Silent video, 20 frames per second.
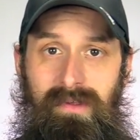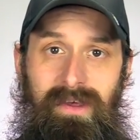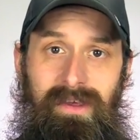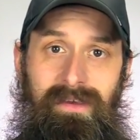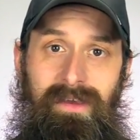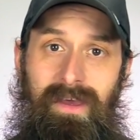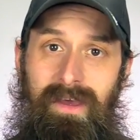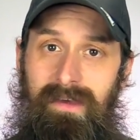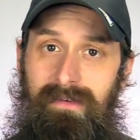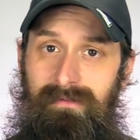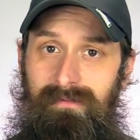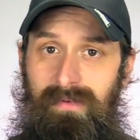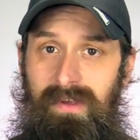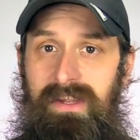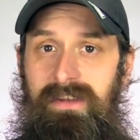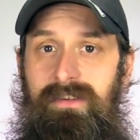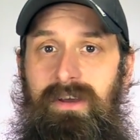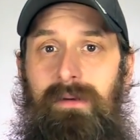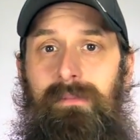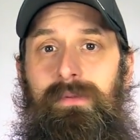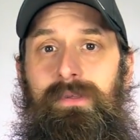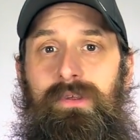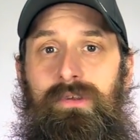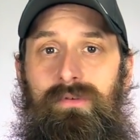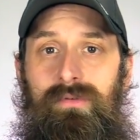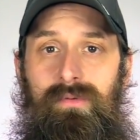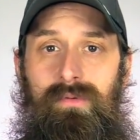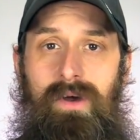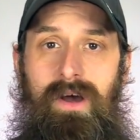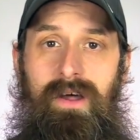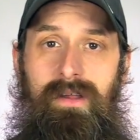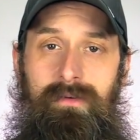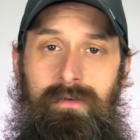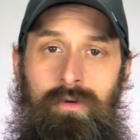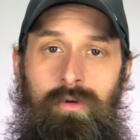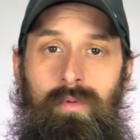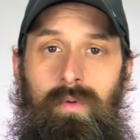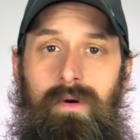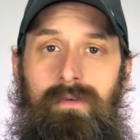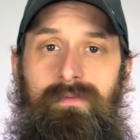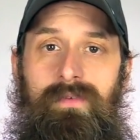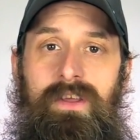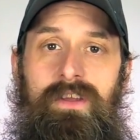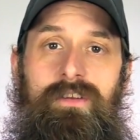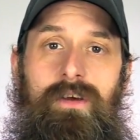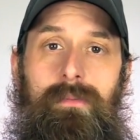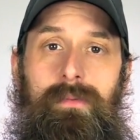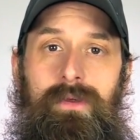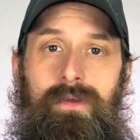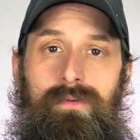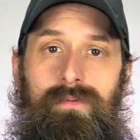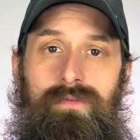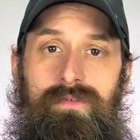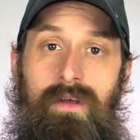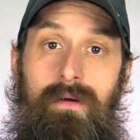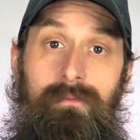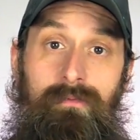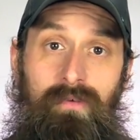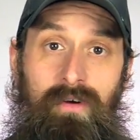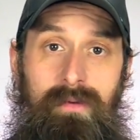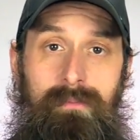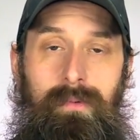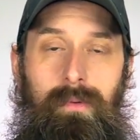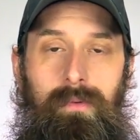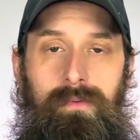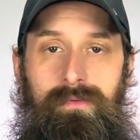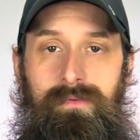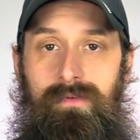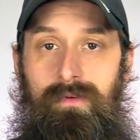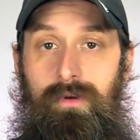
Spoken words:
like newer VW subframe bolts.